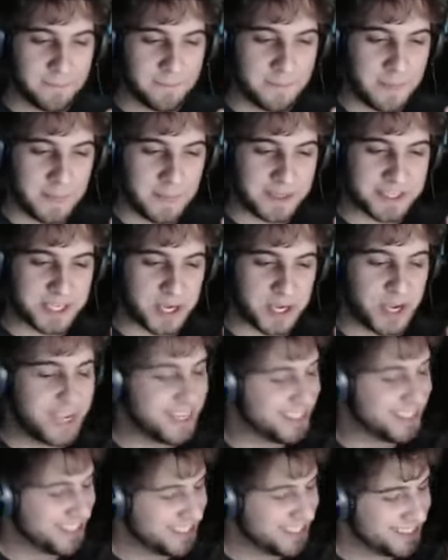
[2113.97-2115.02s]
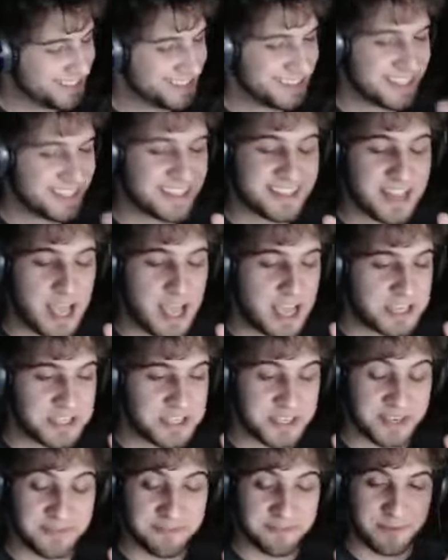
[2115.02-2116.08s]
So I shouldn't
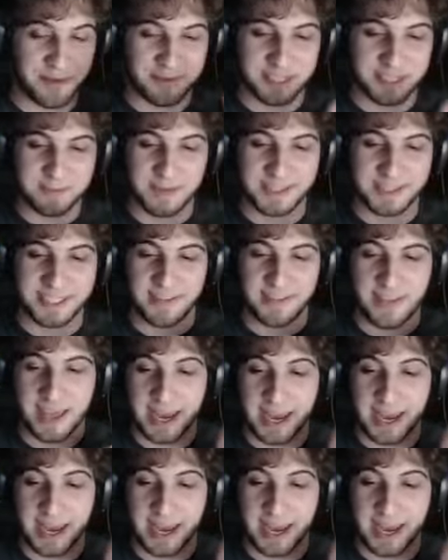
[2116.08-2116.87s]
have prefaced by saying that.